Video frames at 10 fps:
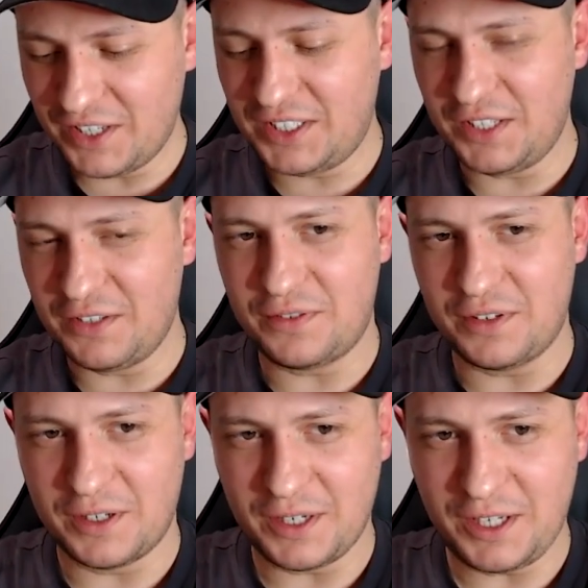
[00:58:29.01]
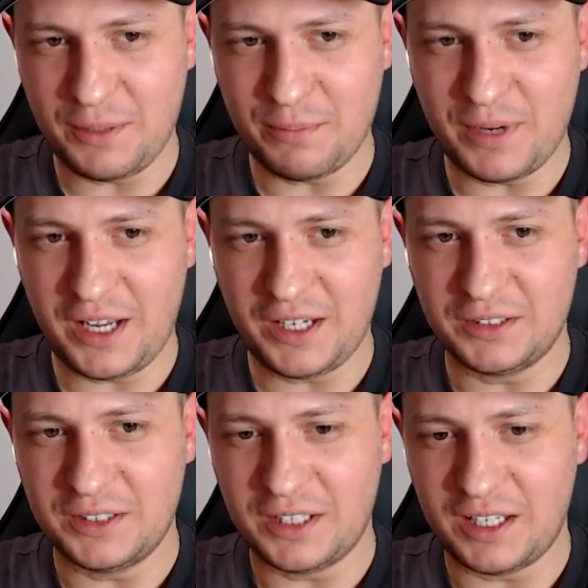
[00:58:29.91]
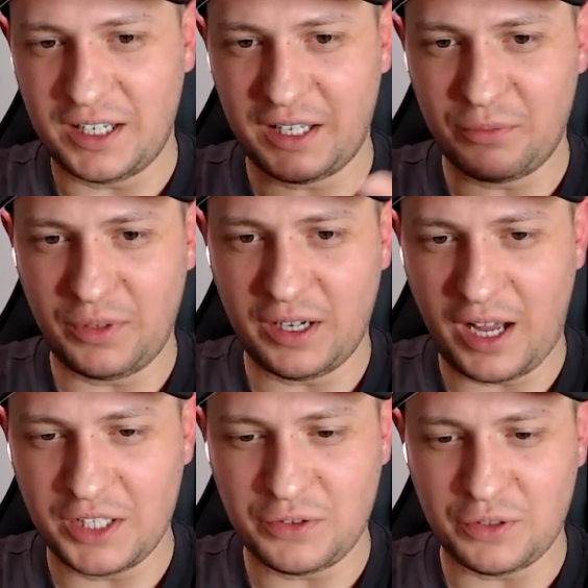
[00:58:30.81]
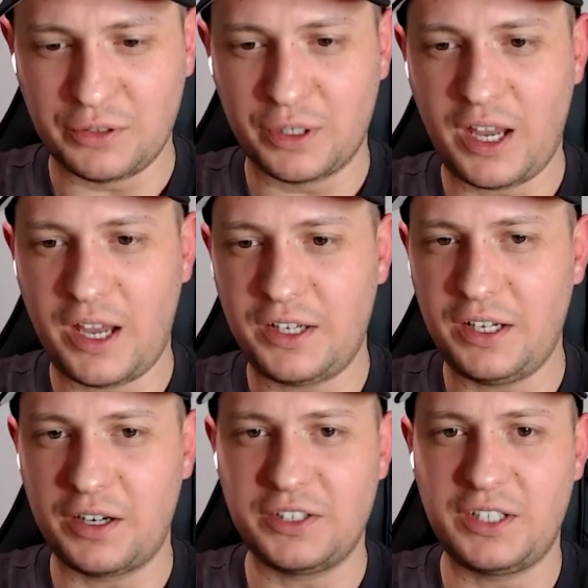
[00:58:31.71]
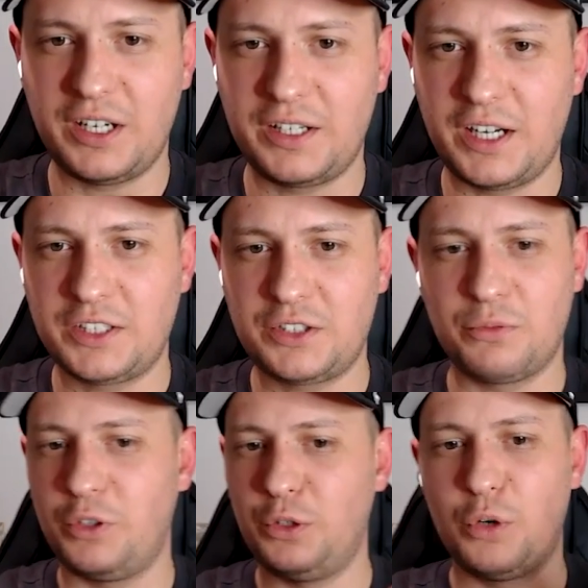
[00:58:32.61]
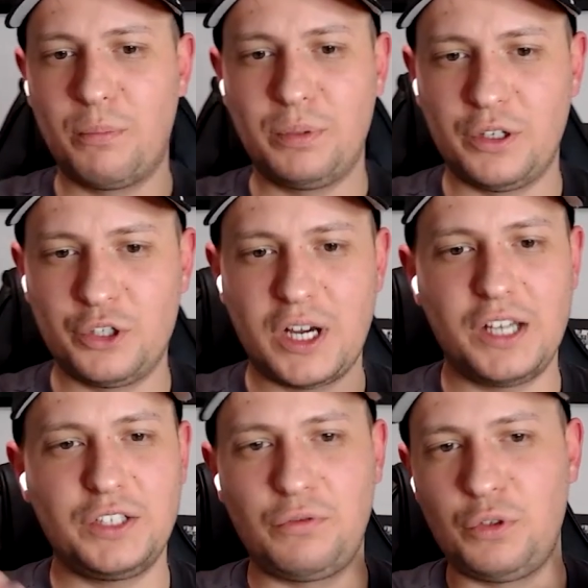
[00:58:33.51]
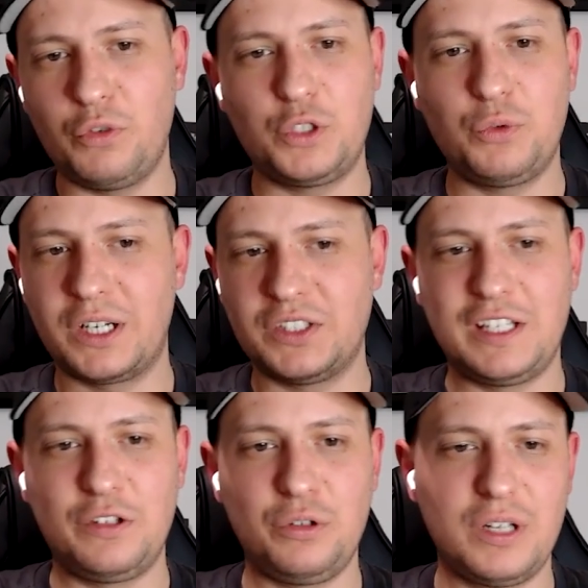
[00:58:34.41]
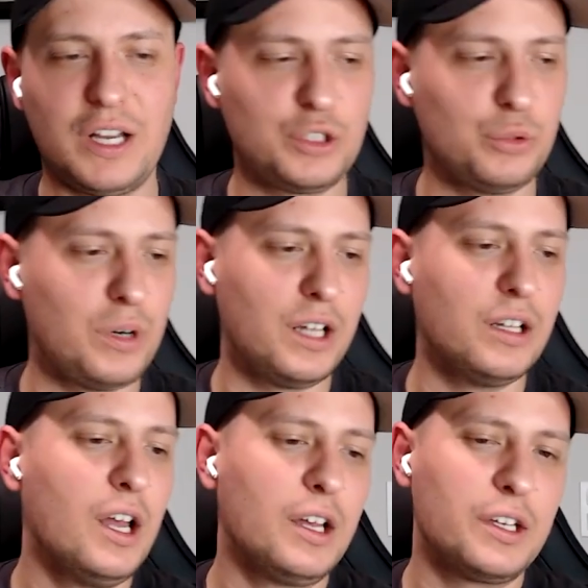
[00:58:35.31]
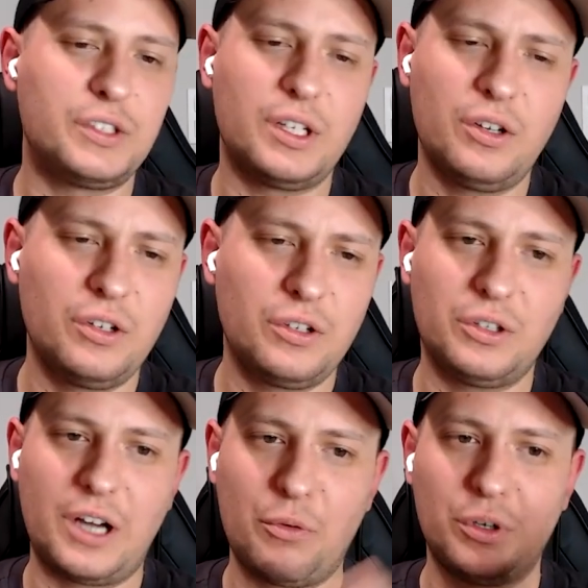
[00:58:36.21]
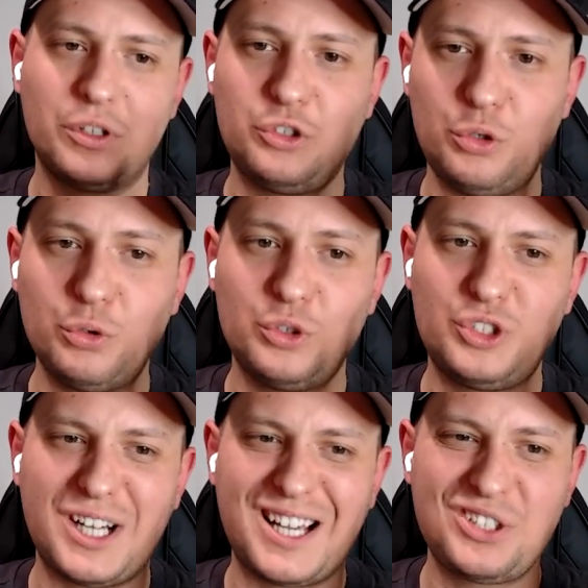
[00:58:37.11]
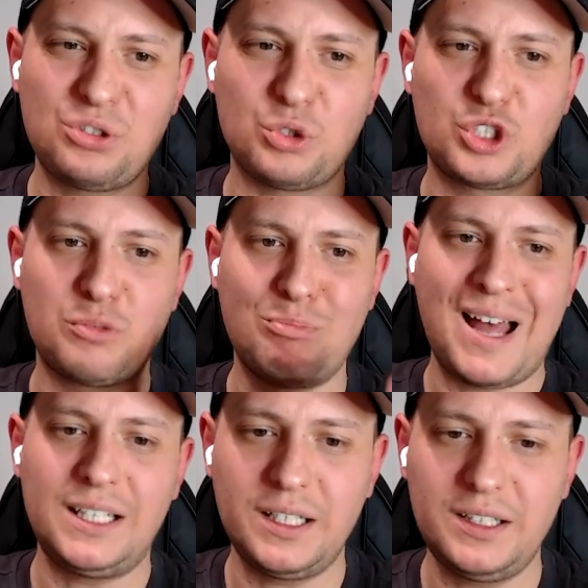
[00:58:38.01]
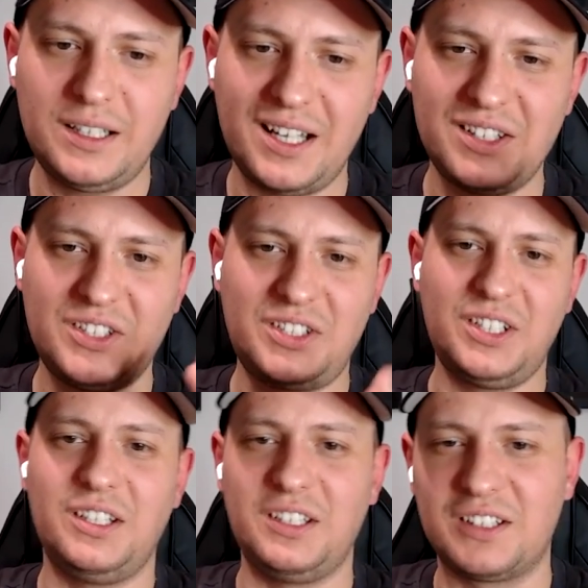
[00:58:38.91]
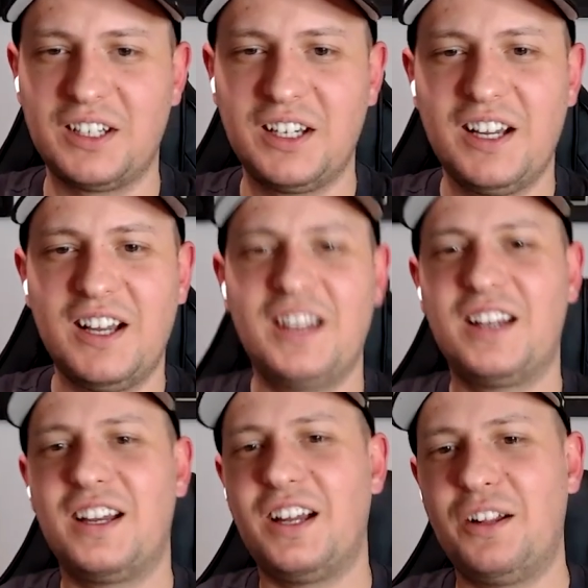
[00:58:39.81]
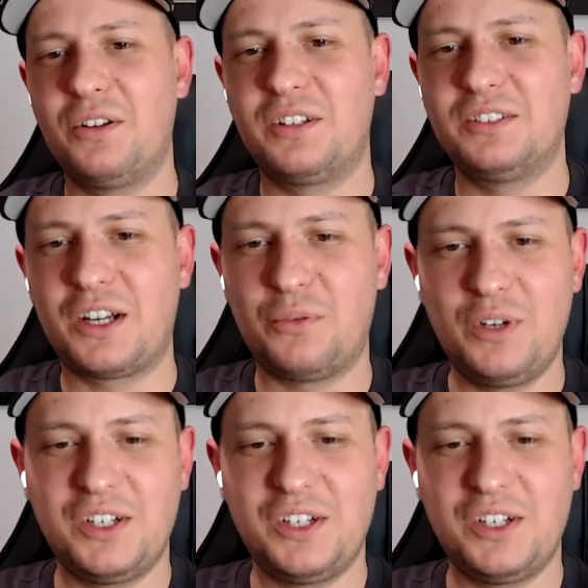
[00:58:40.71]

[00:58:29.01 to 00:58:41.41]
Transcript: receive email and we answer, okay, here is the address, we do apologize, if you wish we can send you another one. He said, no, I want you just to smell it and see. And like we